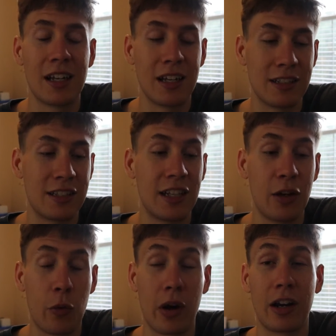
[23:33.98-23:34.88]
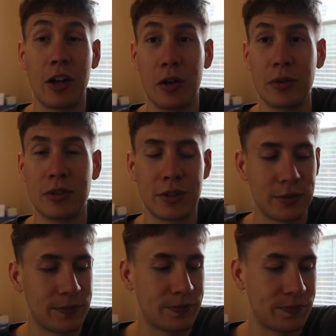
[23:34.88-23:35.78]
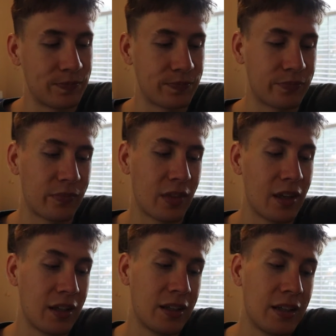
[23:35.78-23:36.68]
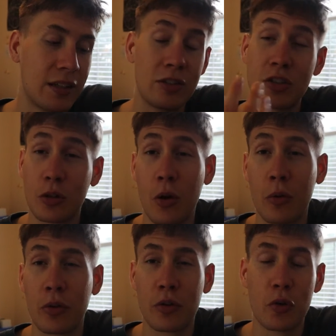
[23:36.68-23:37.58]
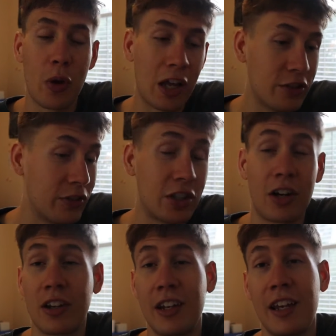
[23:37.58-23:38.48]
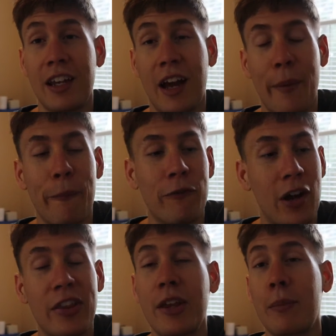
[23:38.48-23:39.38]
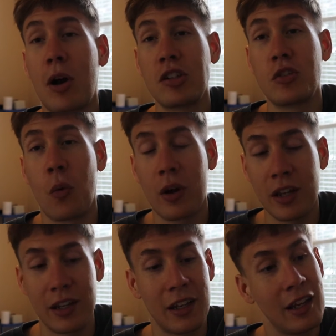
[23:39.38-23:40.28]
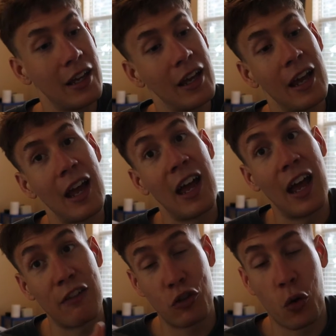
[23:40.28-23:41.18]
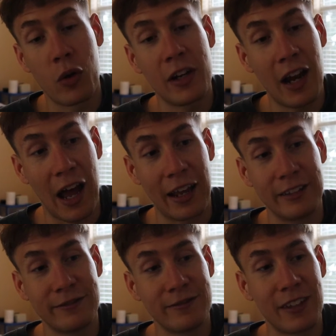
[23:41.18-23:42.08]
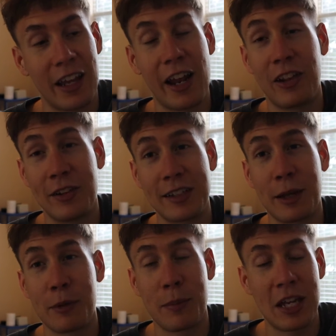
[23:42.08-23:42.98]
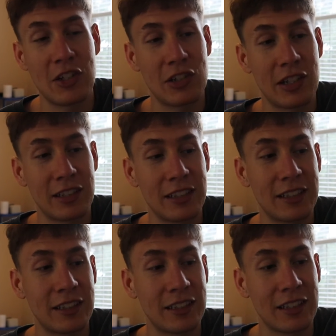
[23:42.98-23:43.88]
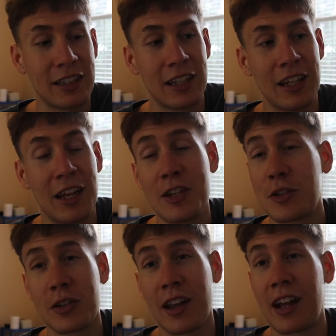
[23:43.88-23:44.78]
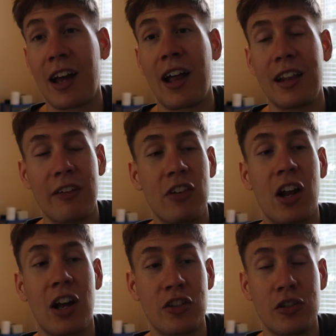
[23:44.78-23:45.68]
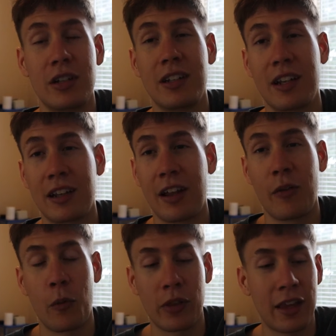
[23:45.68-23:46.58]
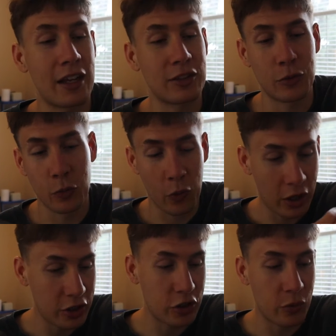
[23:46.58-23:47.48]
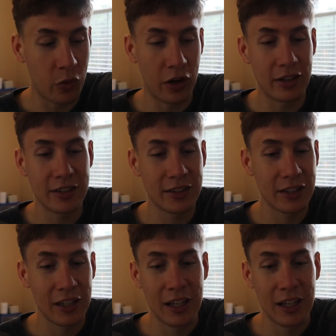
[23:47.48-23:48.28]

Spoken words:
and seeing where it goes. Still going through Edge of Eternity. I'm finally at part 20 out of 29, and I looked how many pages this is. It's only 1,100 words.